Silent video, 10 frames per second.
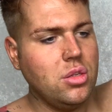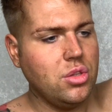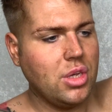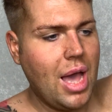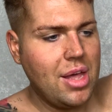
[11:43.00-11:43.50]

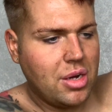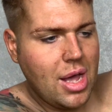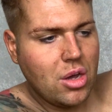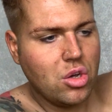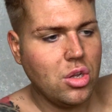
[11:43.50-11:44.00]
The
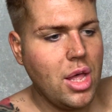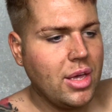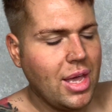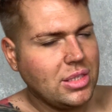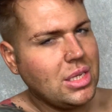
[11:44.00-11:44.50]
guideline colour
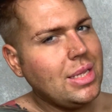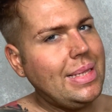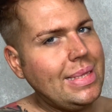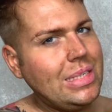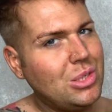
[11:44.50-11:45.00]
gets a
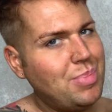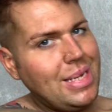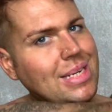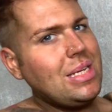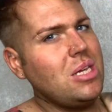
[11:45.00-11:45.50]
little
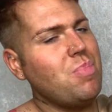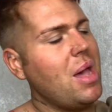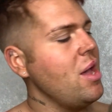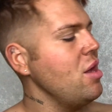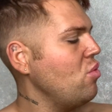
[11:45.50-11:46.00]
bit
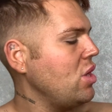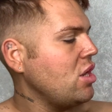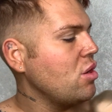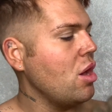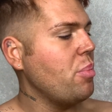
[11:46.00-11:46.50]
deeper when
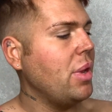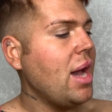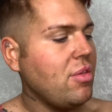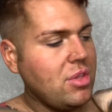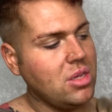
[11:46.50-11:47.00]
you
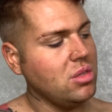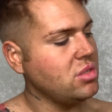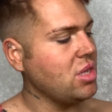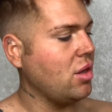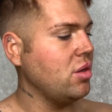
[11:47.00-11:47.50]
apply the
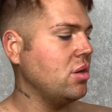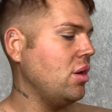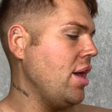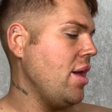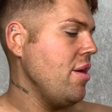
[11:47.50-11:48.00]
second
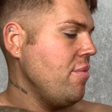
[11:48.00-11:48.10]
layer.